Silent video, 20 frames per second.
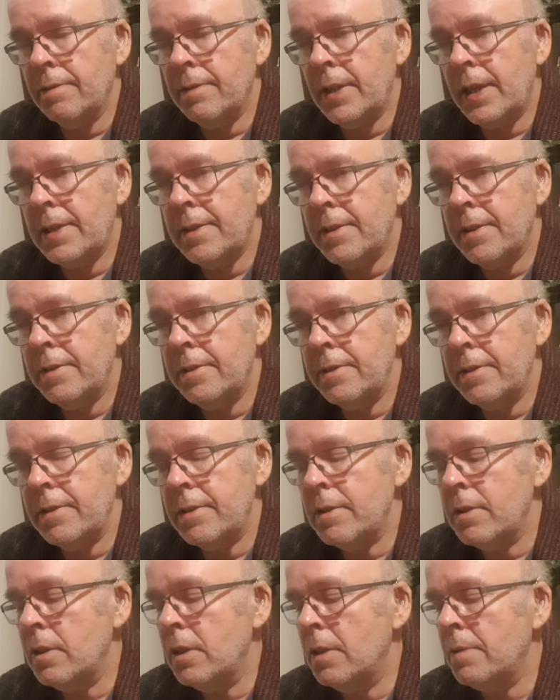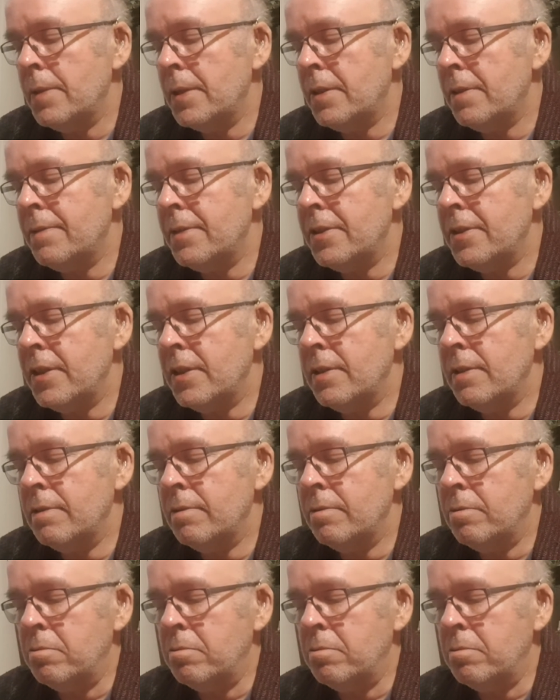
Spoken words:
lettuce, I mean, obviously